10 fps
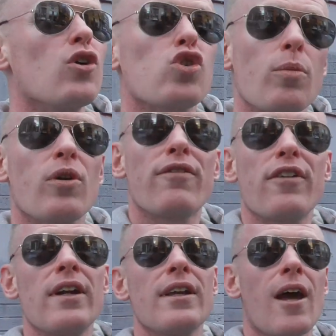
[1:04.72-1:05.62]
some
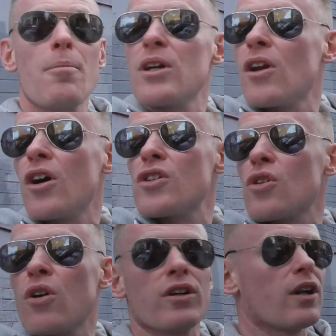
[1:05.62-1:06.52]
graffiti can be an
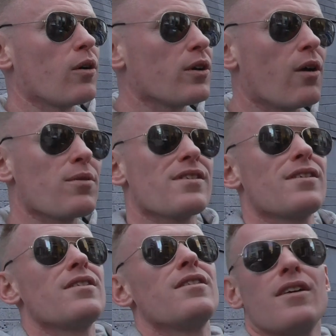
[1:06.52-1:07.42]
eyesore. You know, you don't want to
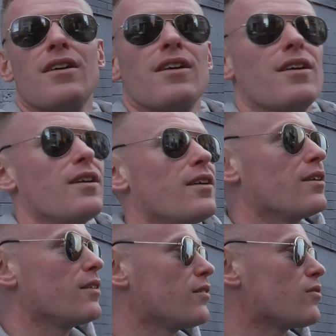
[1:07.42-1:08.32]
see
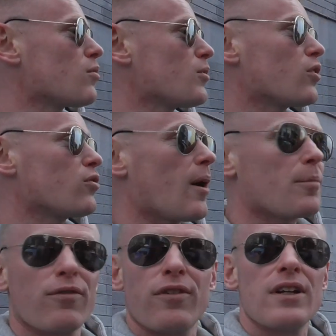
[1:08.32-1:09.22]
some of the
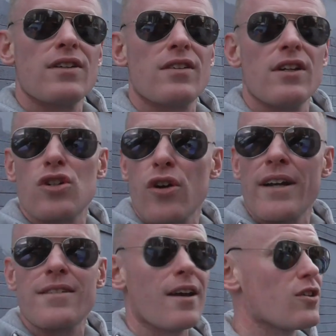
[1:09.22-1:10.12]
crap graffiti you see at
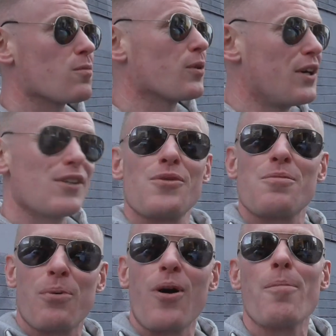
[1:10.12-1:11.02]
train stations, but this
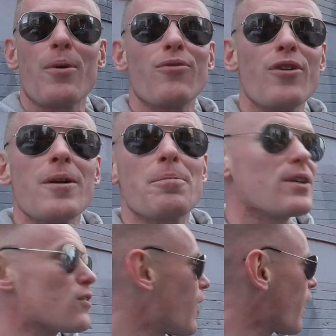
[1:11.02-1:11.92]
was proper, real
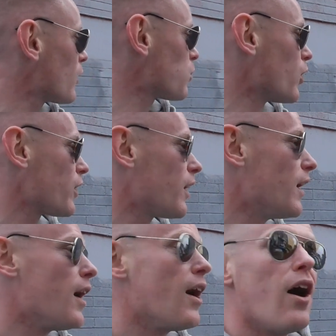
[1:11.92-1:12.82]
piece of artwork.
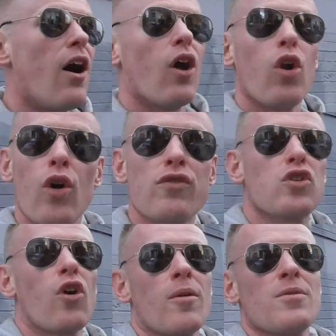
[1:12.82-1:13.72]
I love
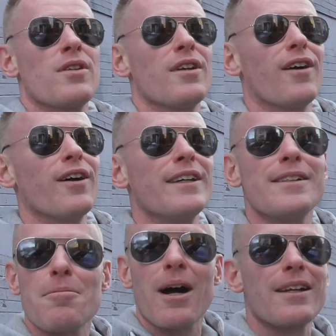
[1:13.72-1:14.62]
Stormzy. All right,
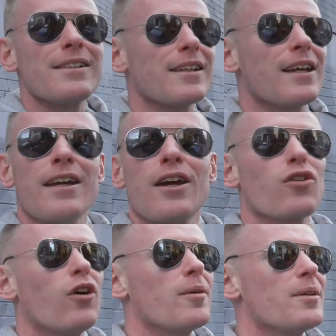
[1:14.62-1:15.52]
the man is the king
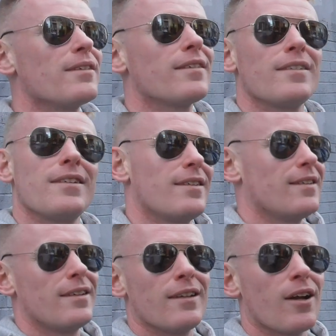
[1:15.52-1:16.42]
of grime. He's,
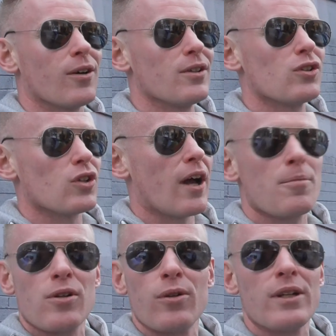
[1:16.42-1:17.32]
you know, he's
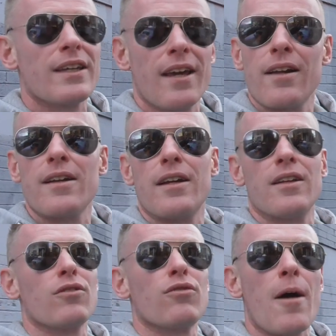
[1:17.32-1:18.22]
absolutely killing it
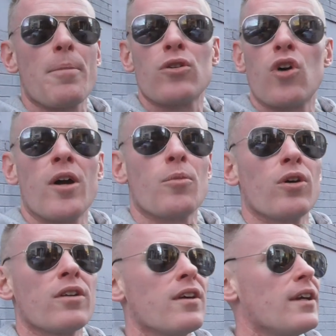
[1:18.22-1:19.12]
in the rap and grime
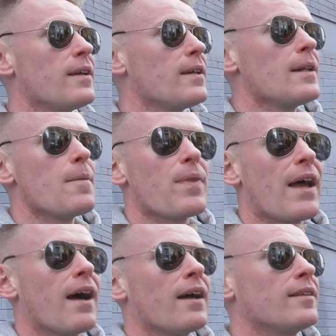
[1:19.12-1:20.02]
world.
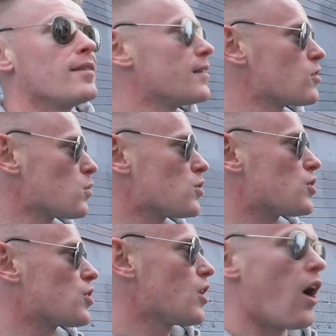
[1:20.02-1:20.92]
And this
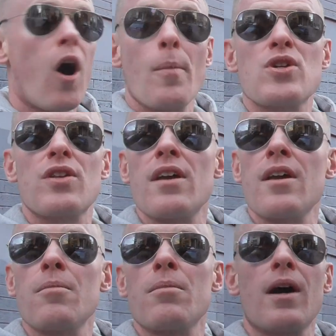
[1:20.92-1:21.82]
was a homage to
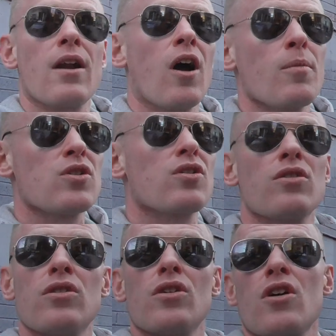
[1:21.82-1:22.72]
him and a homage
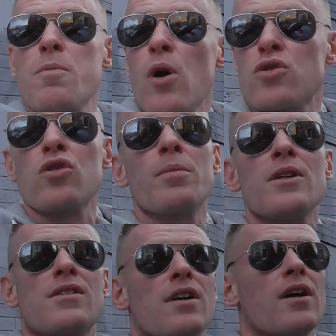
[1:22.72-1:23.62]
to, I suppose,
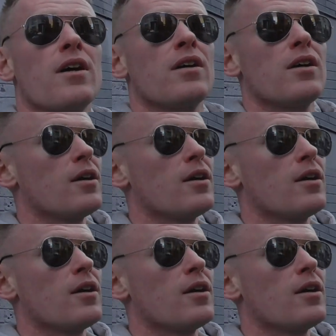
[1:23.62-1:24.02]
Dublin's uh,